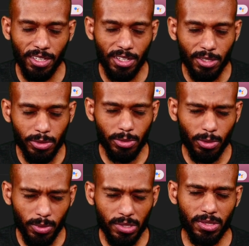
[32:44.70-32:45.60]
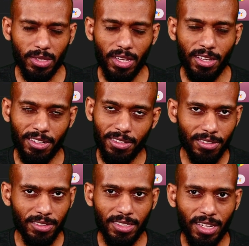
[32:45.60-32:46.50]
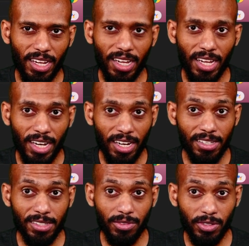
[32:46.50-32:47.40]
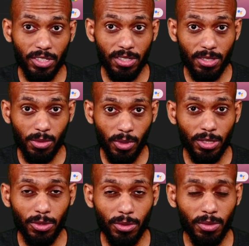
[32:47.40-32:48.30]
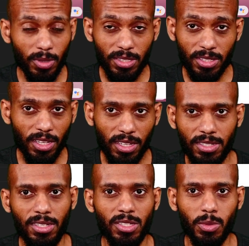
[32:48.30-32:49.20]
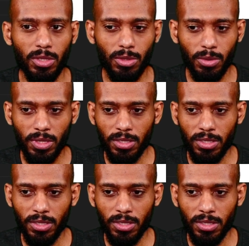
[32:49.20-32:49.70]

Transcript: stupidest and less efficient way to do it, but it's the easiest way to do it.